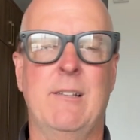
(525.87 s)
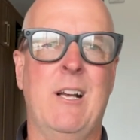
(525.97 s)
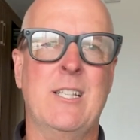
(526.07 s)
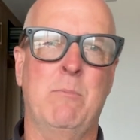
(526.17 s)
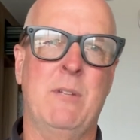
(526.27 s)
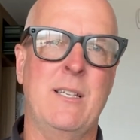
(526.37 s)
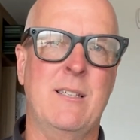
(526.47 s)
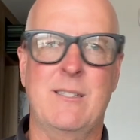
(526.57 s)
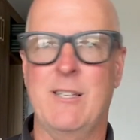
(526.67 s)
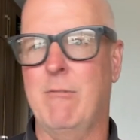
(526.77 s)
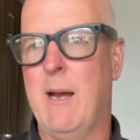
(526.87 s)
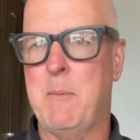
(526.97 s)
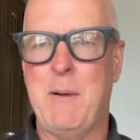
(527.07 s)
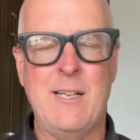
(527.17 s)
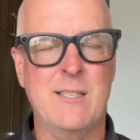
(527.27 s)
lots of places to
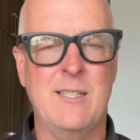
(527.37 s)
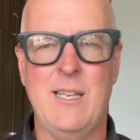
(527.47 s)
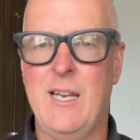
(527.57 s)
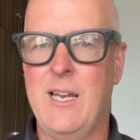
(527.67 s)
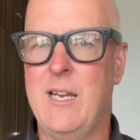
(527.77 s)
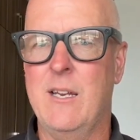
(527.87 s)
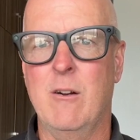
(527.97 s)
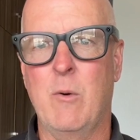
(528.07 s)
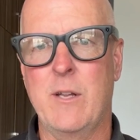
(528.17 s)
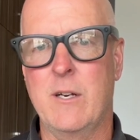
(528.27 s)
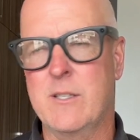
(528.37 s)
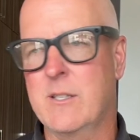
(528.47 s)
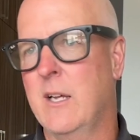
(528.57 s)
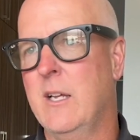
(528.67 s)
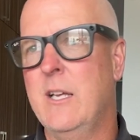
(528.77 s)
grab bites to eat, whether
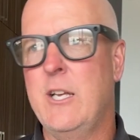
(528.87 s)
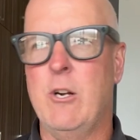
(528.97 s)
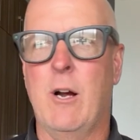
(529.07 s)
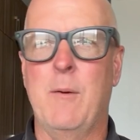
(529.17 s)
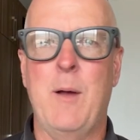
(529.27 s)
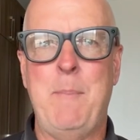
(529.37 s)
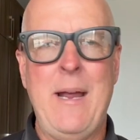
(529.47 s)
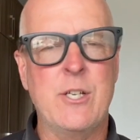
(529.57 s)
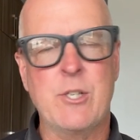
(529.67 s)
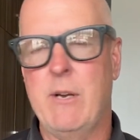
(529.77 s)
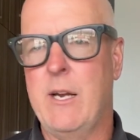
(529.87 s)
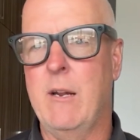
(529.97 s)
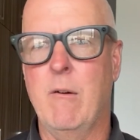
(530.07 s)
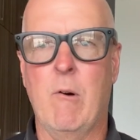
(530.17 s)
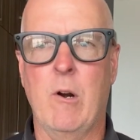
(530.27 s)
it's, a pastry
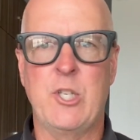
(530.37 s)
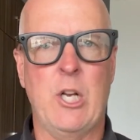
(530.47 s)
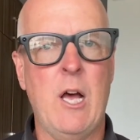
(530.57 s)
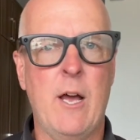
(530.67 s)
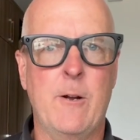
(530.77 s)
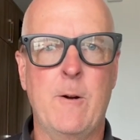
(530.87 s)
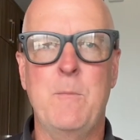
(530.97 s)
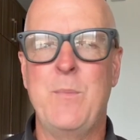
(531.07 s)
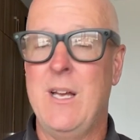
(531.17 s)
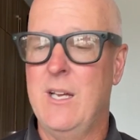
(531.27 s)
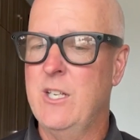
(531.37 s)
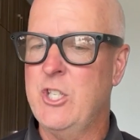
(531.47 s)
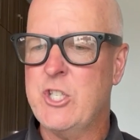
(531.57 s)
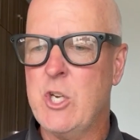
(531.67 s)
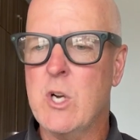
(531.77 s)
or a gelato.
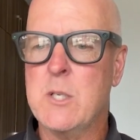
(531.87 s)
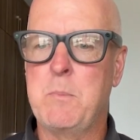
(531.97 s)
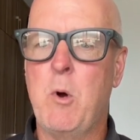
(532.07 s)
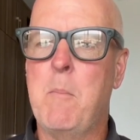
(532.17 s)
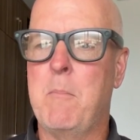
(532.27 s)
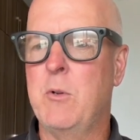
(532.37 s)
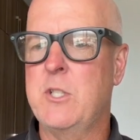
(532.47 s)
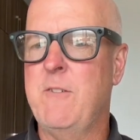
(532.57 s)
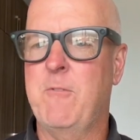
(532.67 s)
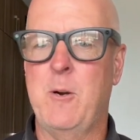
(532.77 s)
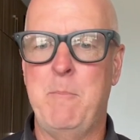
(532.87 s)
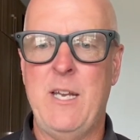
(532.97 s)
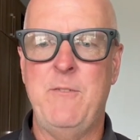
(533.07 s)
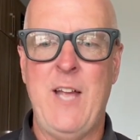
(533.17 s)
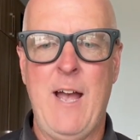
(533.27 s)
Just go explore Monti for a
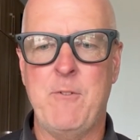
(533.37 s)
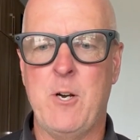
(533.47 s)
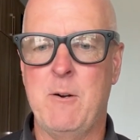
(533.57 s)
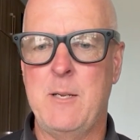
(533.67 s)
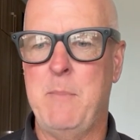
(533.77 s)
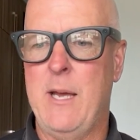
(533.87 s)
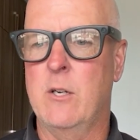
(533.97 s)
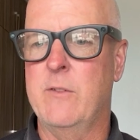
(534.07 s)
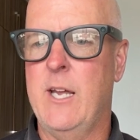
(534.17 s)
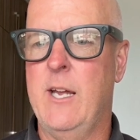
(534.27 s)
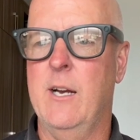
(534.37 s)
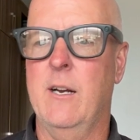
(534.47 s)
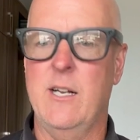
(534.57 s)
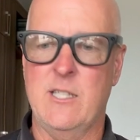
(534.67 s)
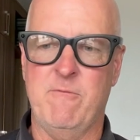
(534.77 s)
bit if you haven't already been over
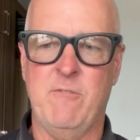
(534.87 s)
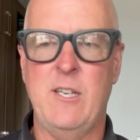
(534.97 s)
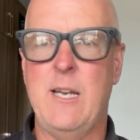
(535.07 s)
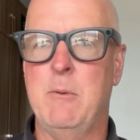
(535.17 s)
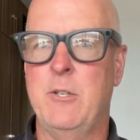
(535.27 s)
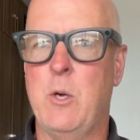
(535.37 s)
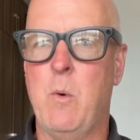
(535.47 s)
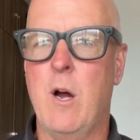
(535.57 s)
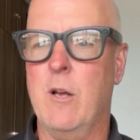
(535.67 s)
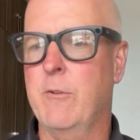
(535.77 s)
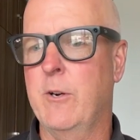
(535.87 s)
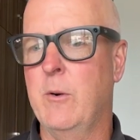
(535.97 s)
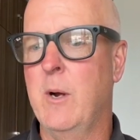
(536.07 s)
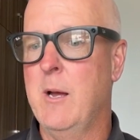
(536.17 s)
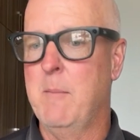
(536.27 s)
here. It's a fun neighborhood to walk
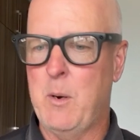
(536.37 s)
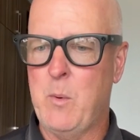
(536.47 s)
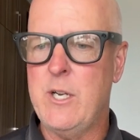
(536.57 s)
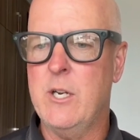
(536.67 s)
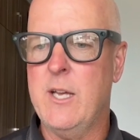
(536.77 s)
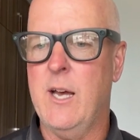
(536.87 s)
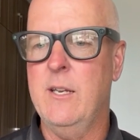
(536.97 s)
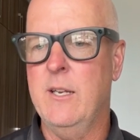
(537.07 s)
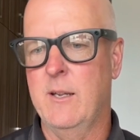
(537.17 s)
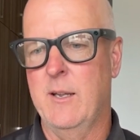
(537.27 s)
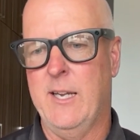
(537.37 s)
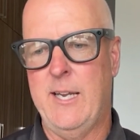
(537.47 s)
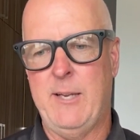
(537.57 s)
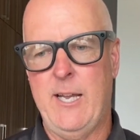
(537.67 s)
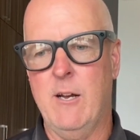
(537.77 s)
through. But when you're done,
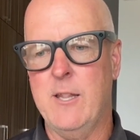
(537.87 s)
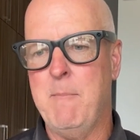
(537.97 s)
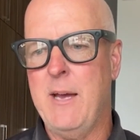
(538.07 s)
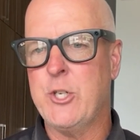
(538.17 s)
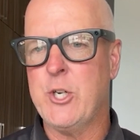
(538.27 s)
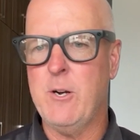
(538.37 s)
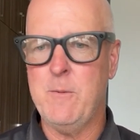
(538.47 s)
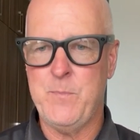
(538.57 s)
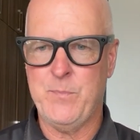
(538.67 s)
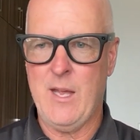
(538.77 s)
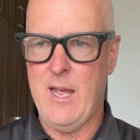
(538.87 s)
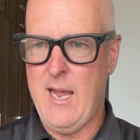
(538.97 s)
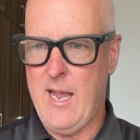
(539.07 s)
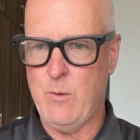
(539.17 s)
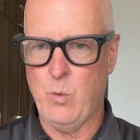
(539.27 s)
get on the metro,
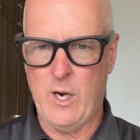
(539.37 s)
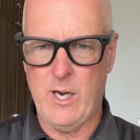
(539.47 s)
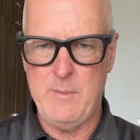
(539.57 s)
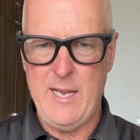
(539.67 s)
and we're going to be